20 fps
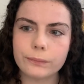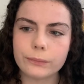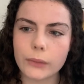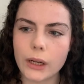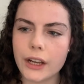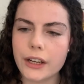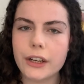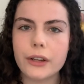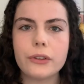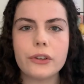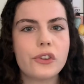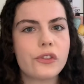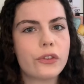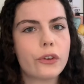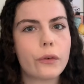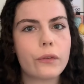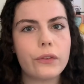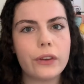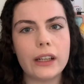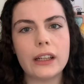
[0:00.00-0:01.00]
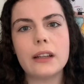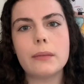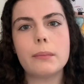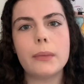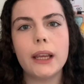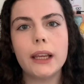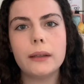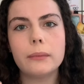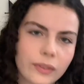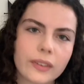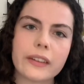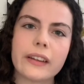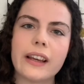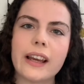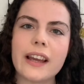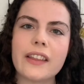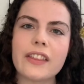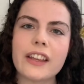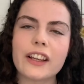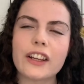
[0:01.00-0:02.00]
I don't know if you're feeling me.
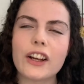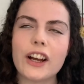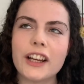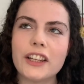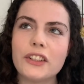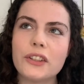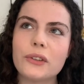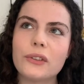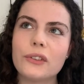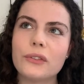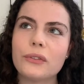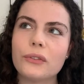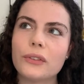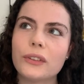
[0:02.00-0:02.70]
And then kind of